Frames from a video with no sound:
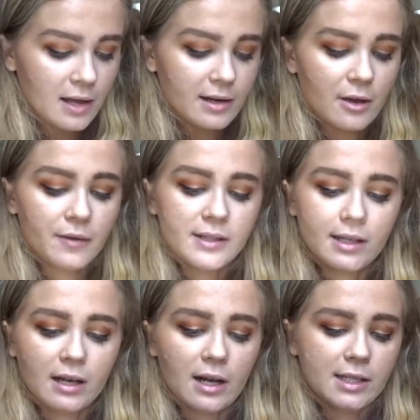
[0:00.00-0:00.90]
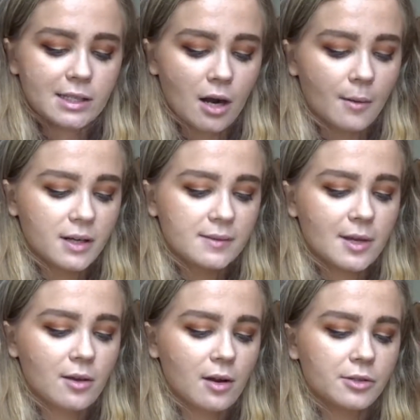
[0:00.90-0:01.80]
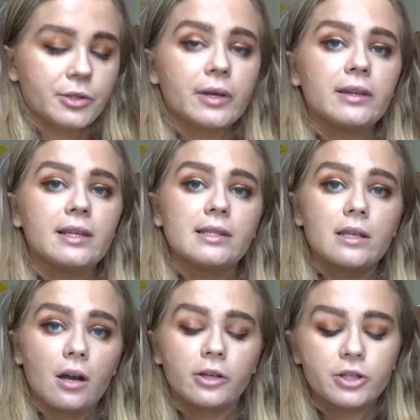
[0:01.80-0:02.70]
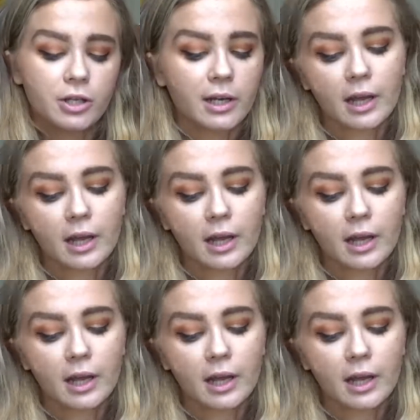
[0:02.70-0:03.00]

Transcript: Now this I got at Starbucks, but you can also get these at Dollar Tree.